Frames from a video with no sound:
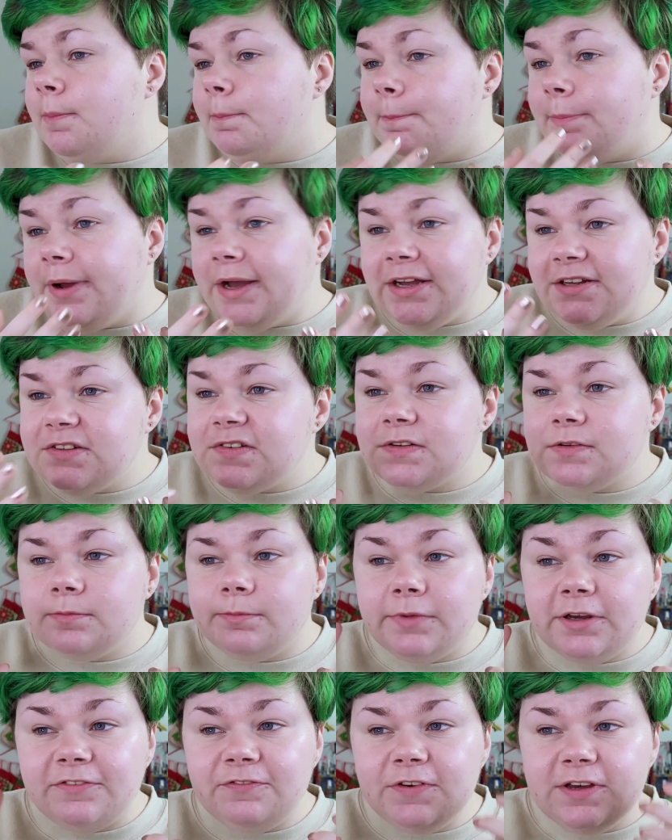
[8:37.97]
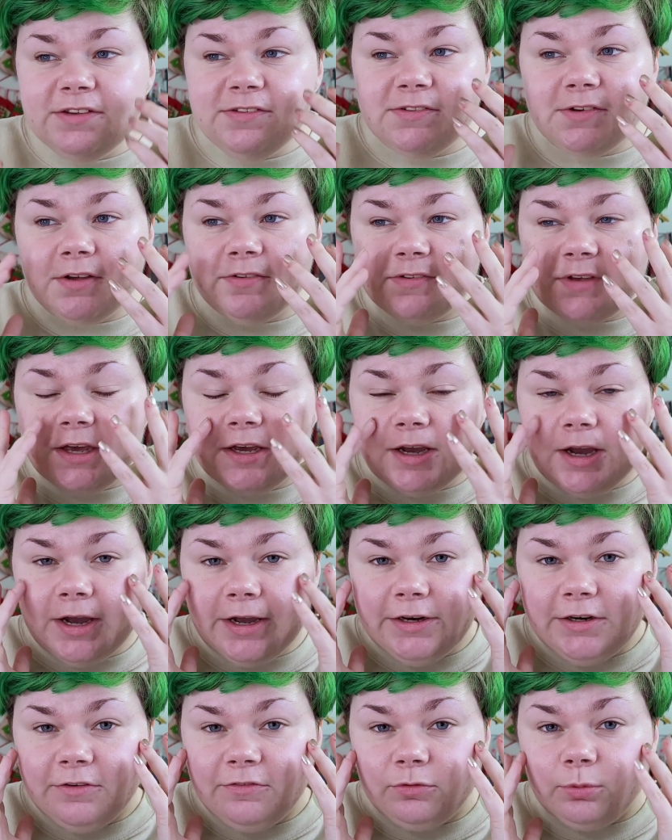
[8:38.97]
But my face does get
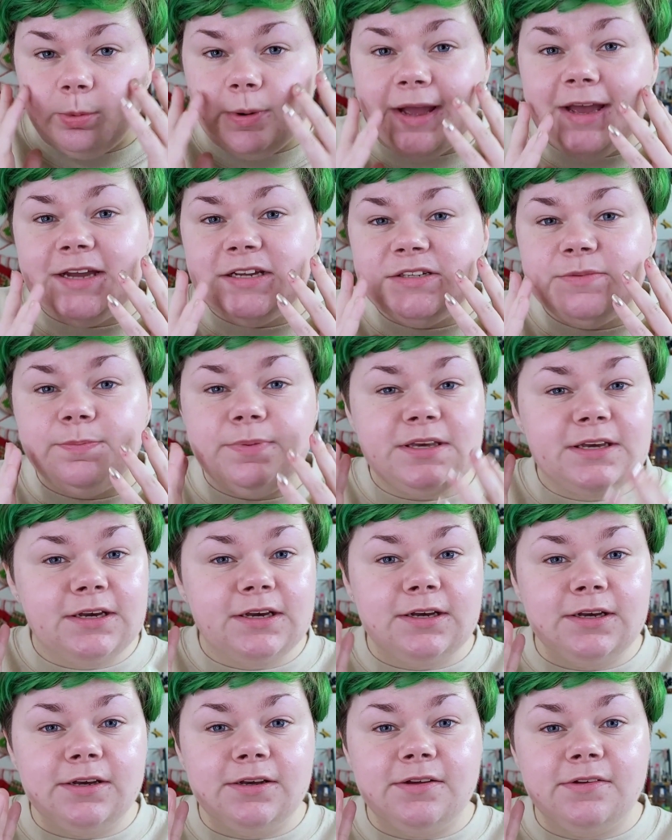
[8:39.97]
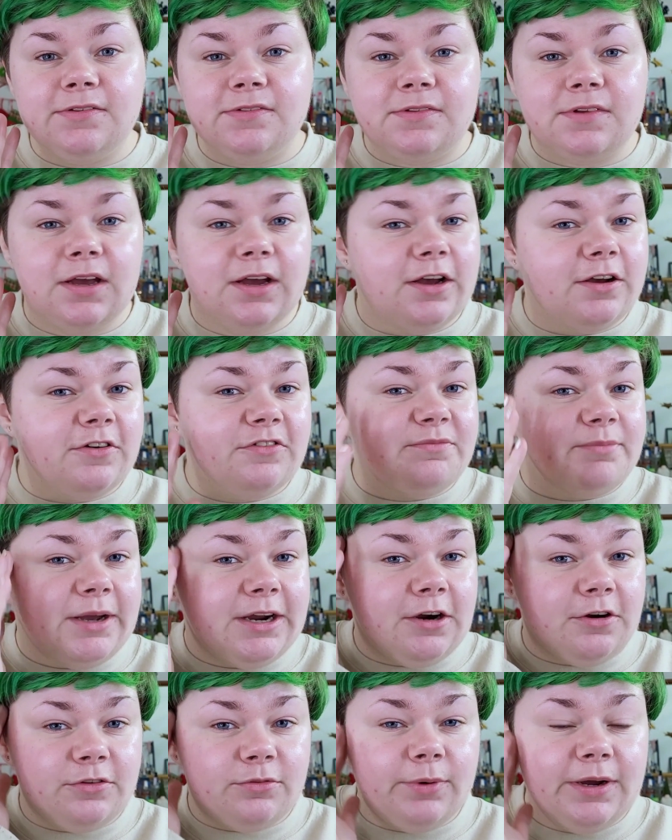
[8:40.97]
kind of red because of my
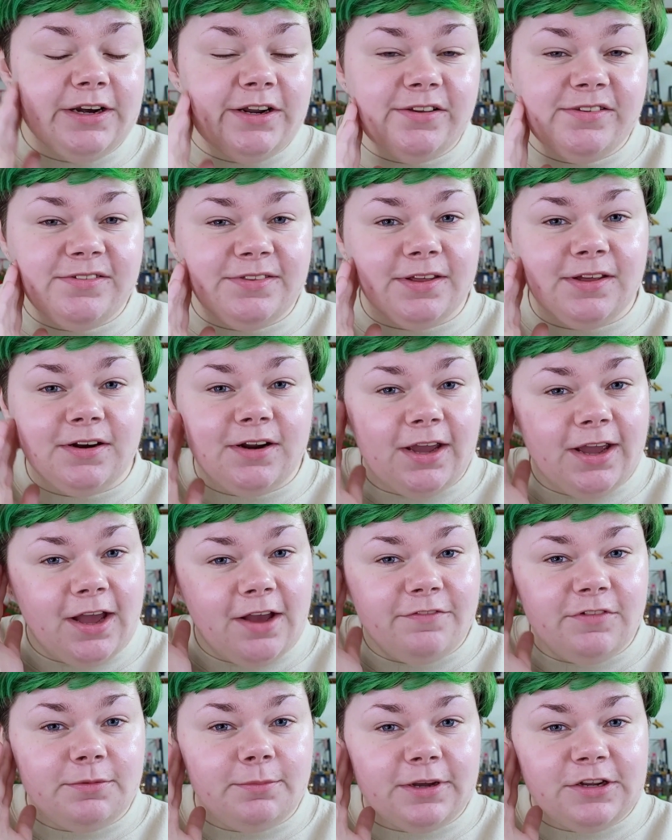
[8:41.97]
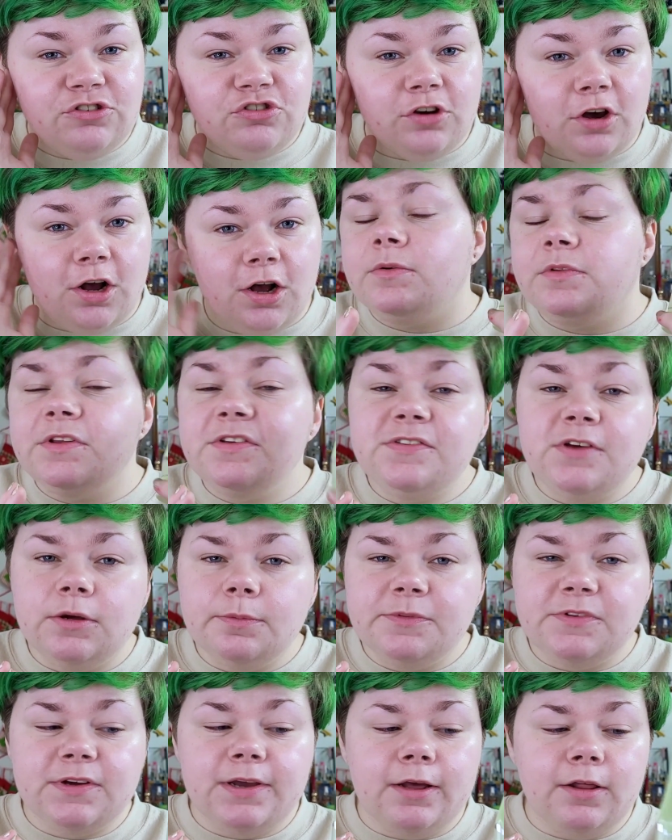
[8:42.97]
arthritis that I have in my jaw. So this
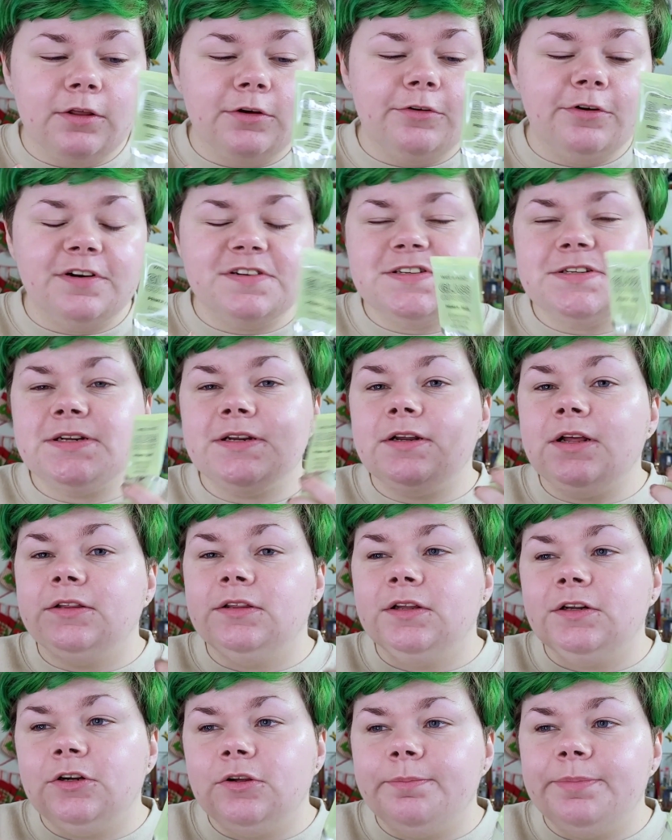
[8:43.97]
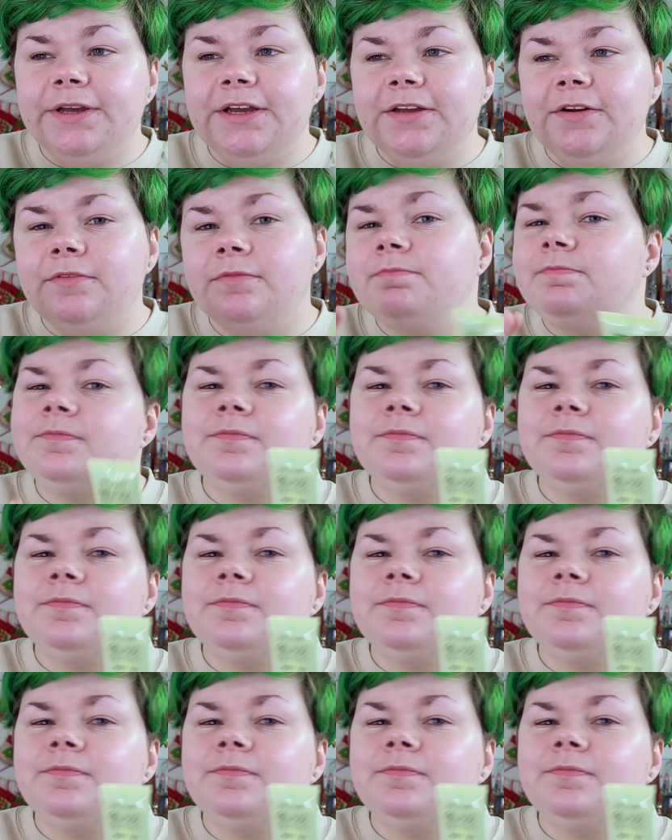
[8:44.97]
helps to color correct it a little bit.